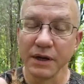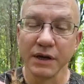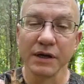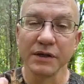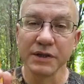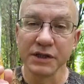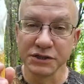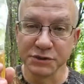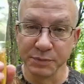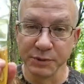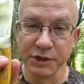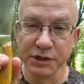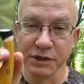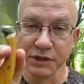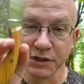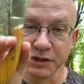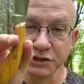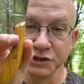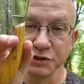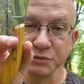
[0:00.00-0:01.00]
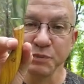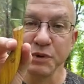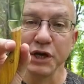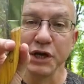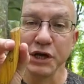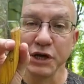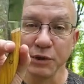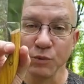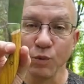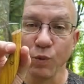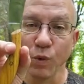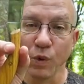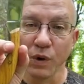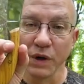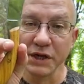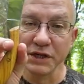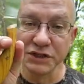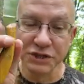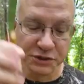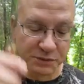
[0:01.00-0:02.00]
and that's because it
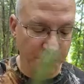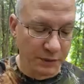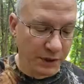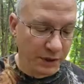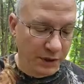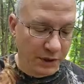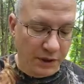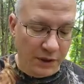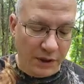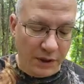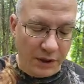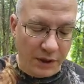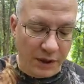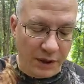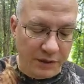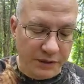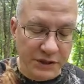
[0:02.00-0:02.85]
was.